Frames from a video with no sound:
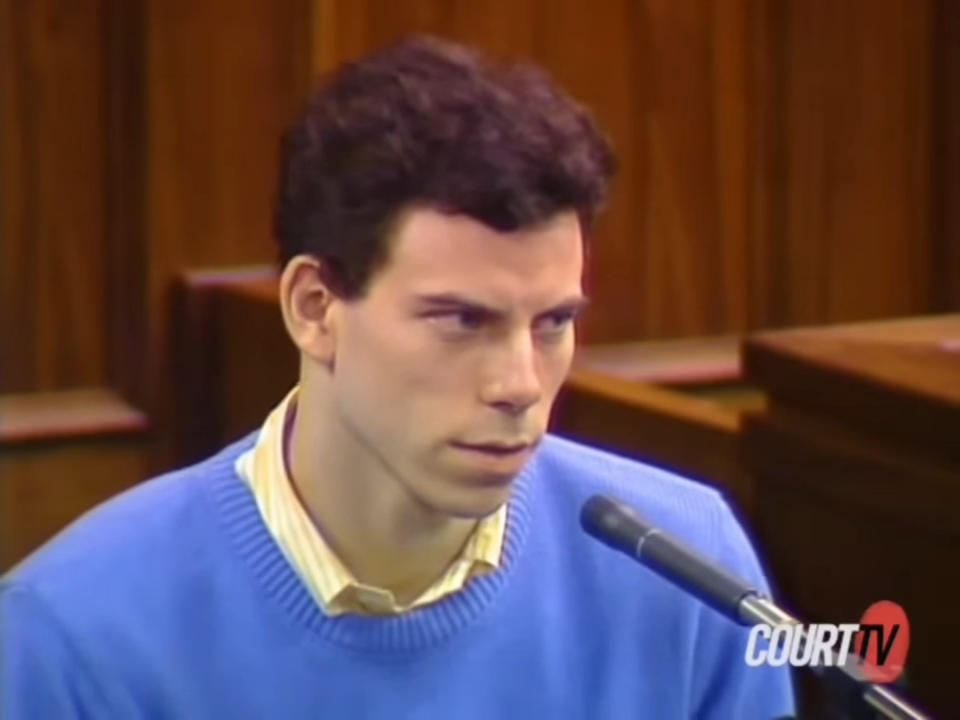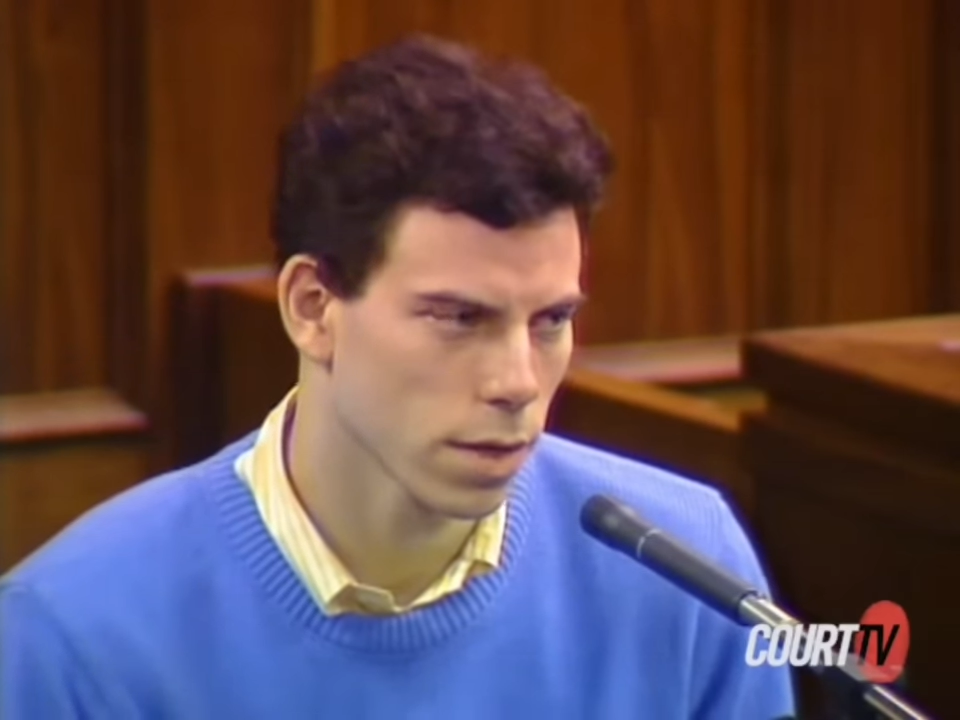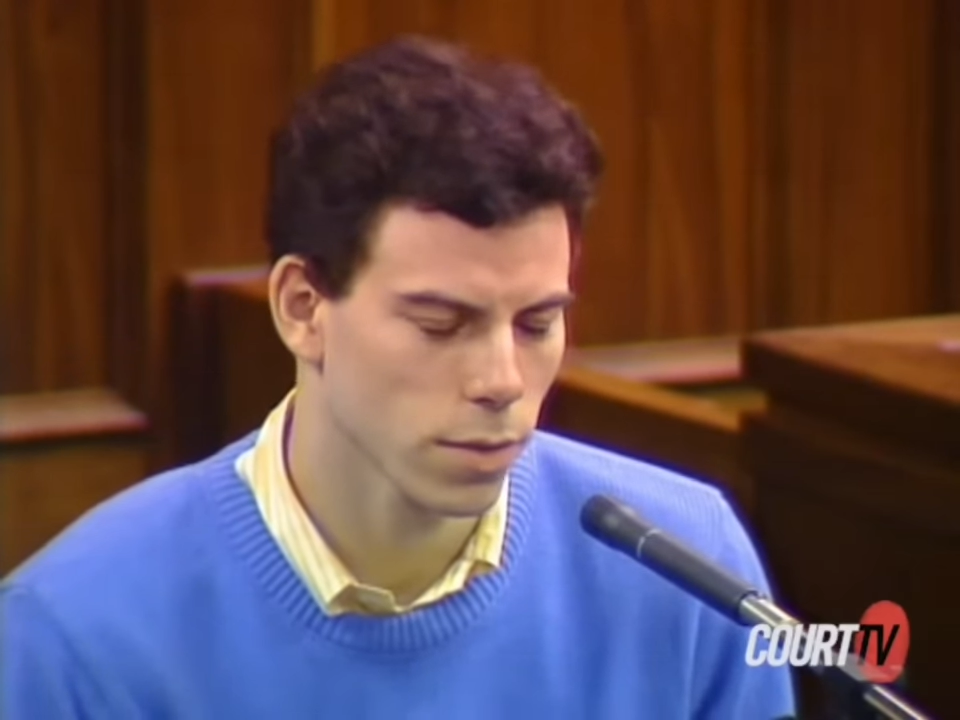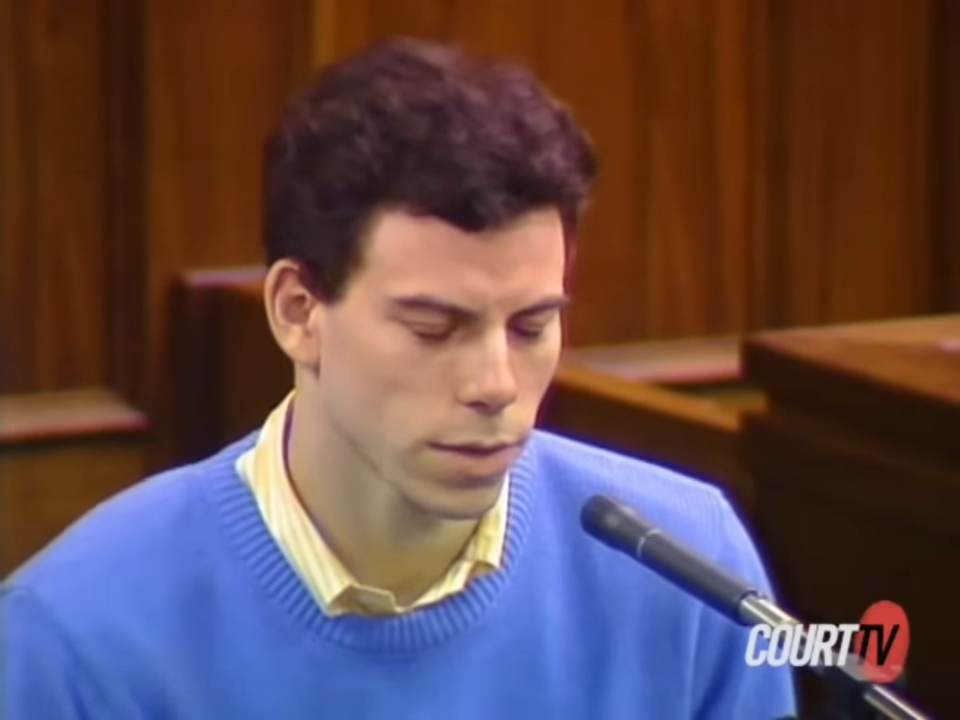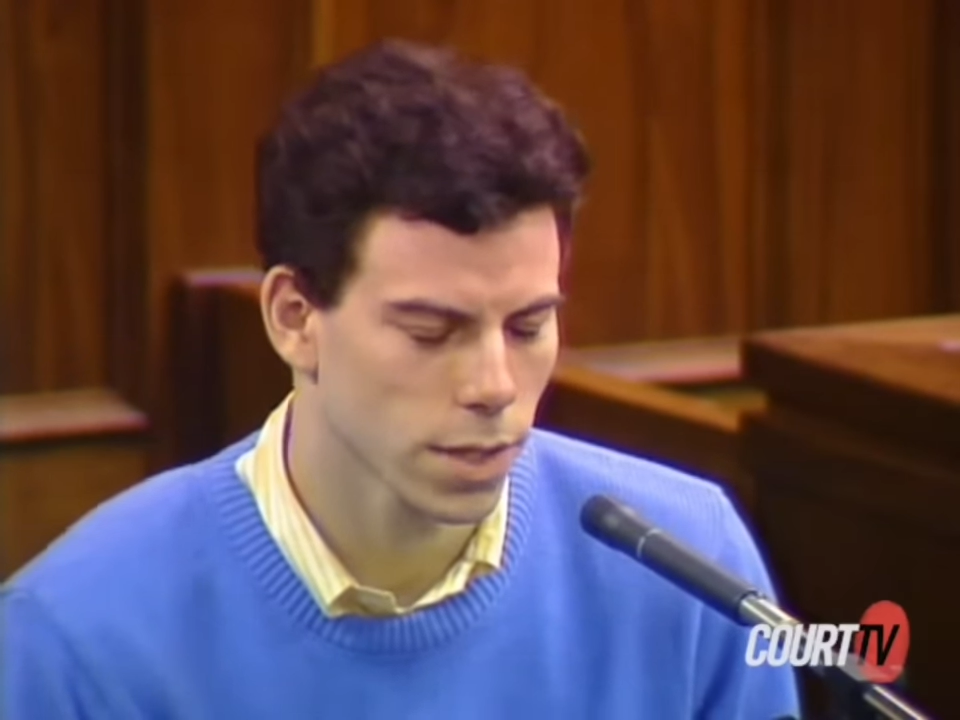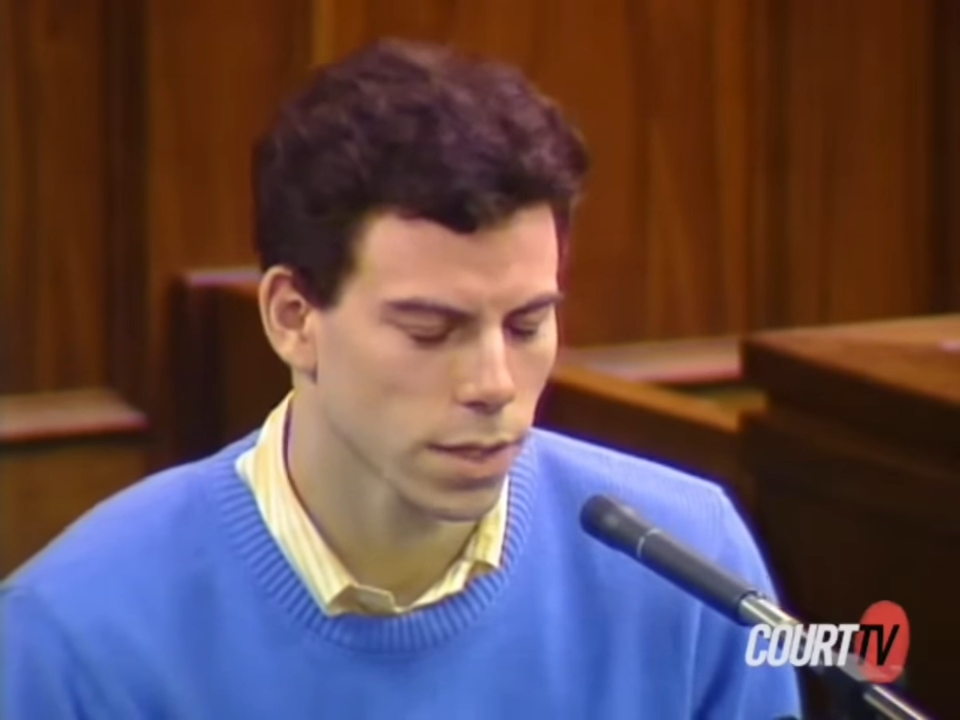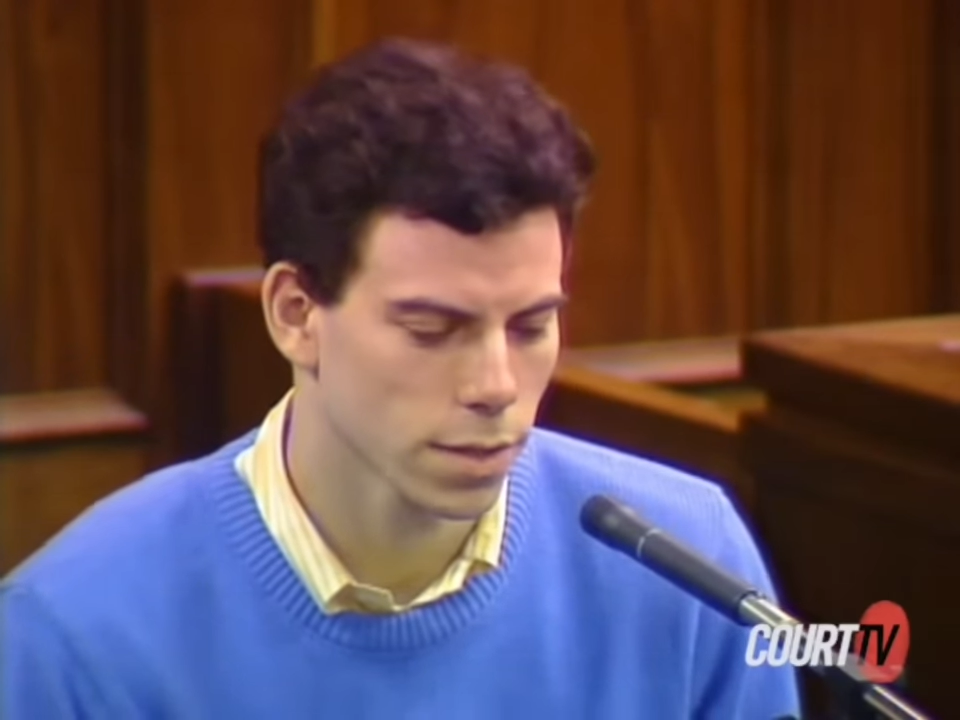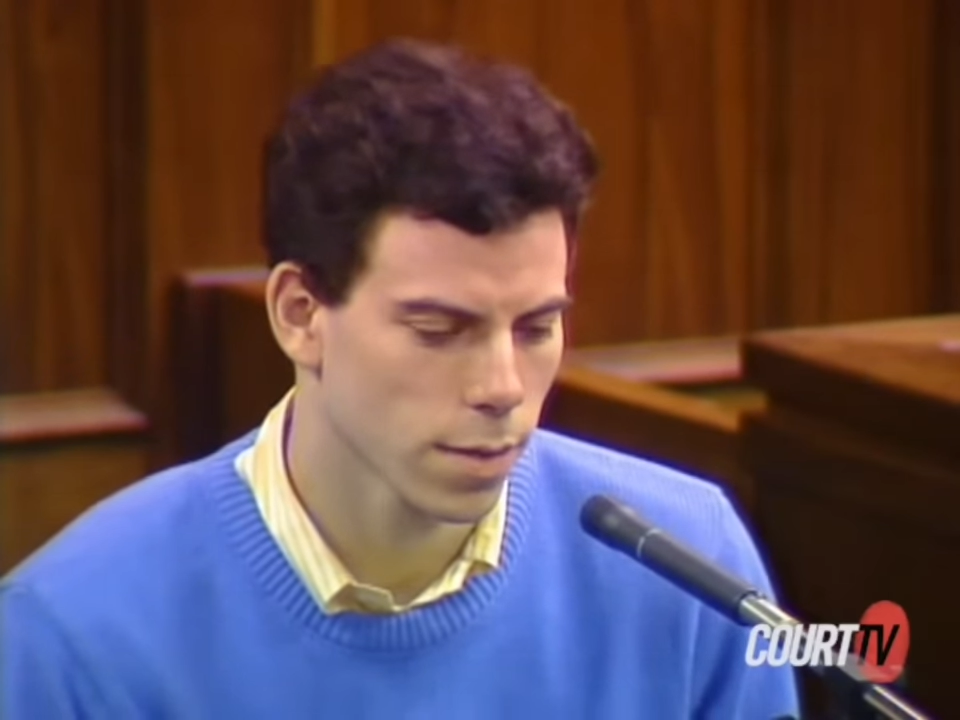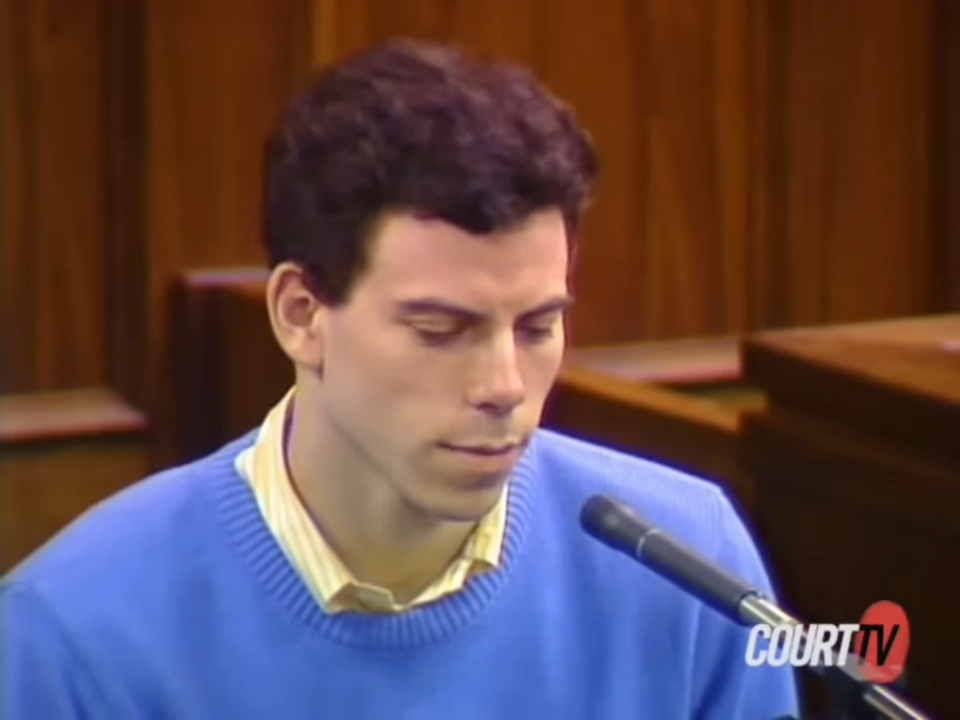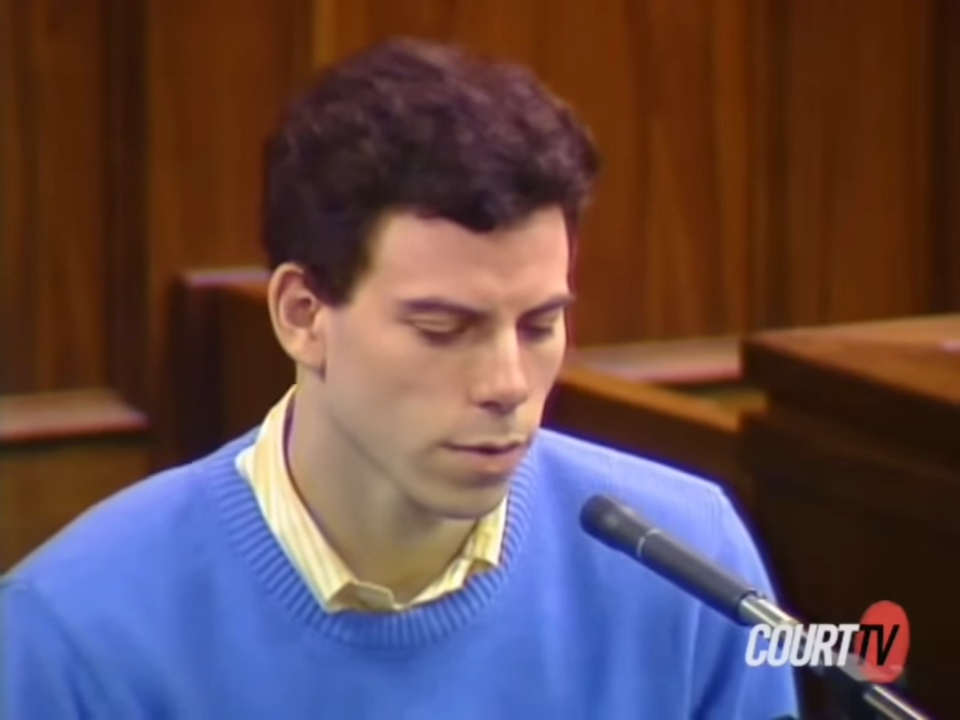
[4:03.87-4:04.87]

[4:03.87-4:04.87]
I don't want to say his name,